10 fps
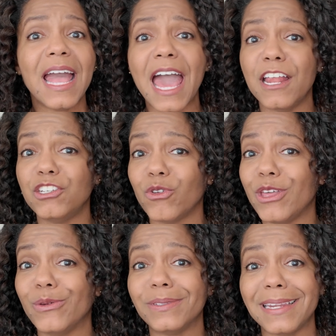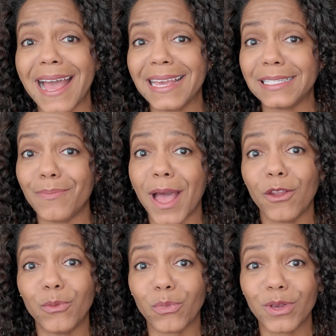and enjoy those nice
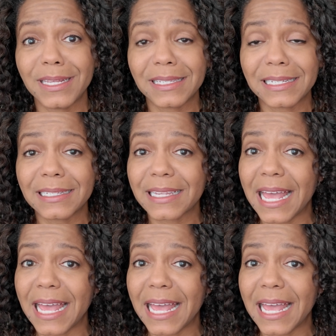mountain breezes.